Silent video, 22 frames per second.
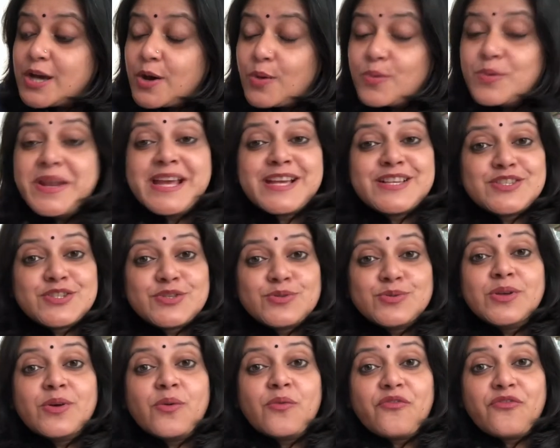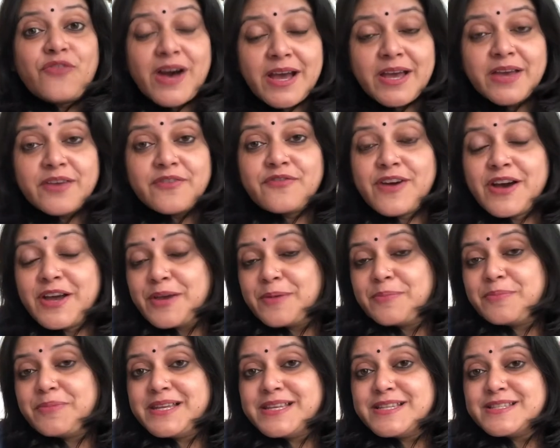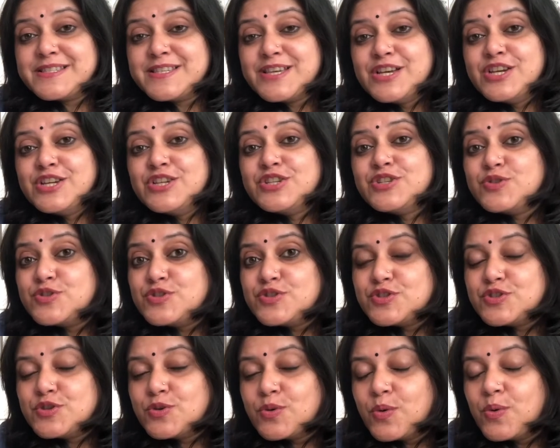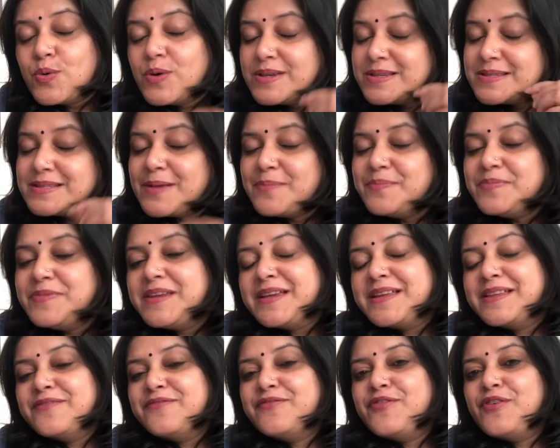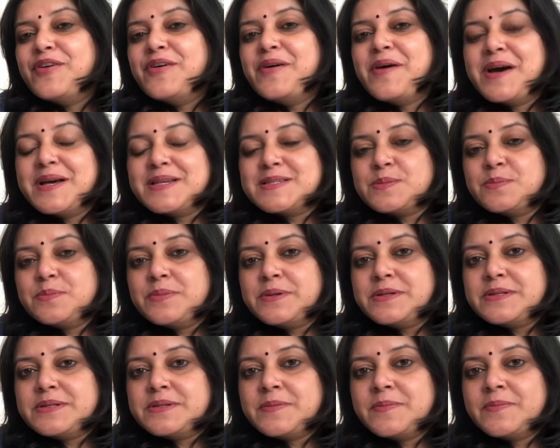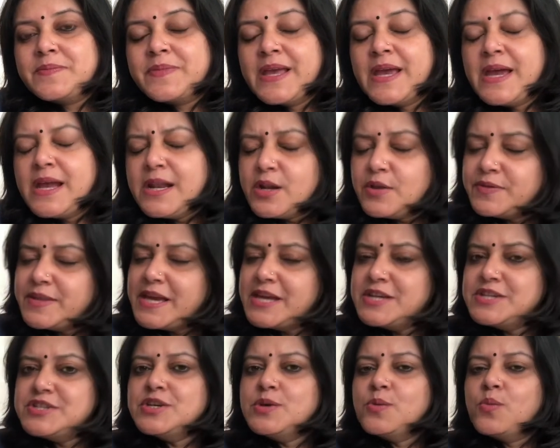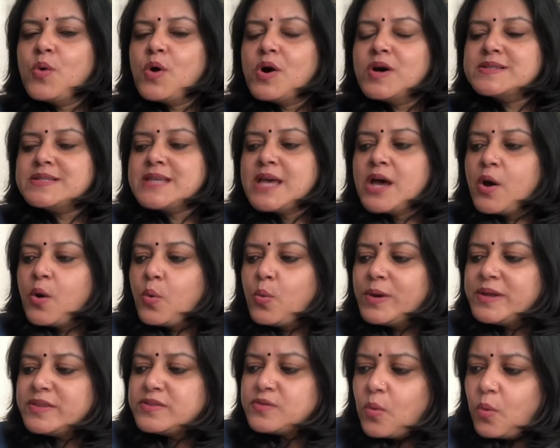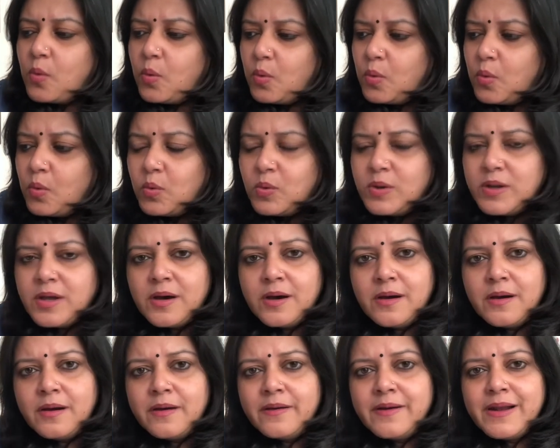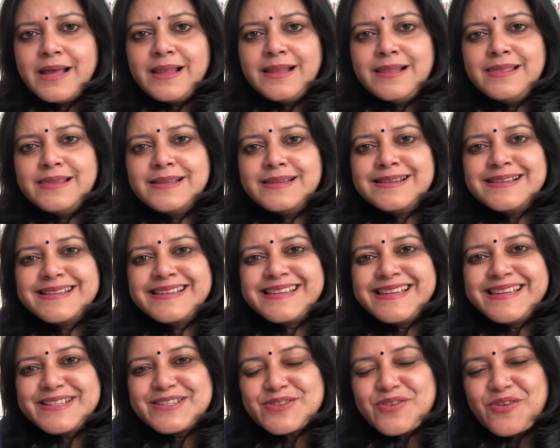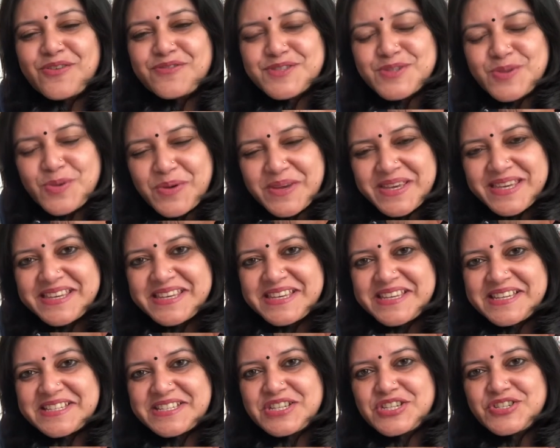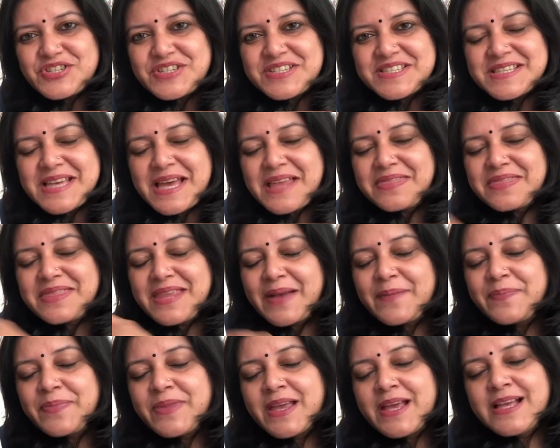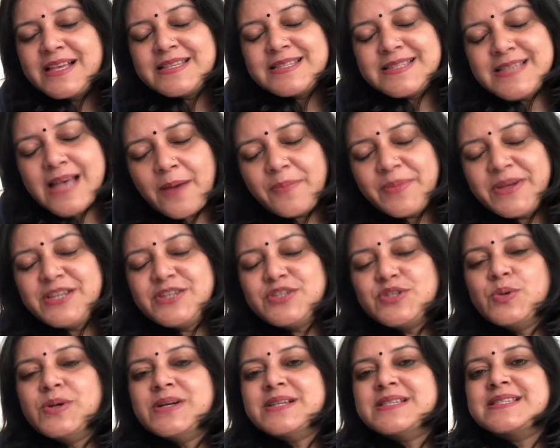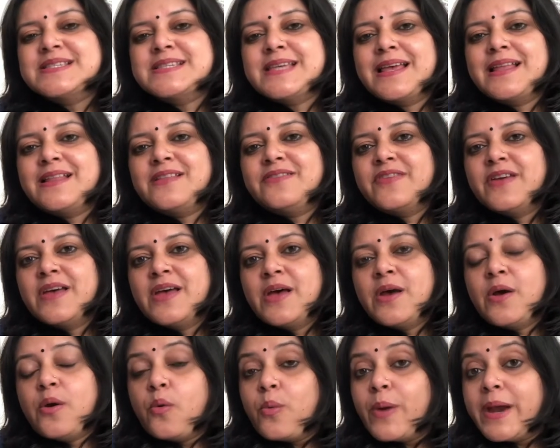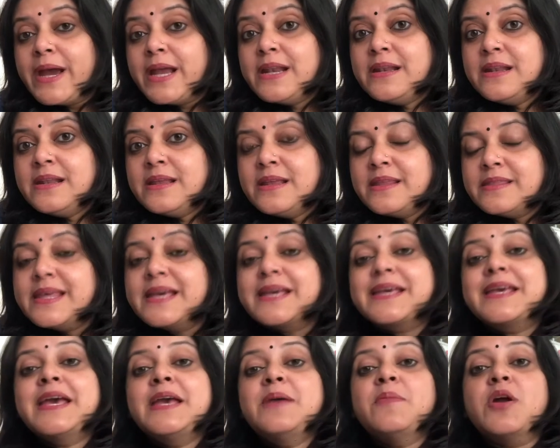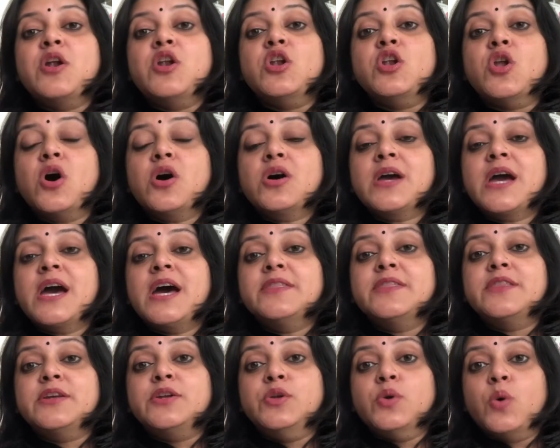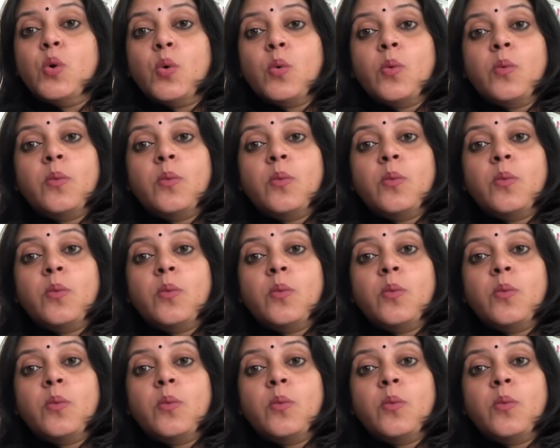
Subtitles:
next to the fireplace to sew something for her husband. But there she was with all her little kit of sewing kit. She sat there humming to herself when there came a knock at the door.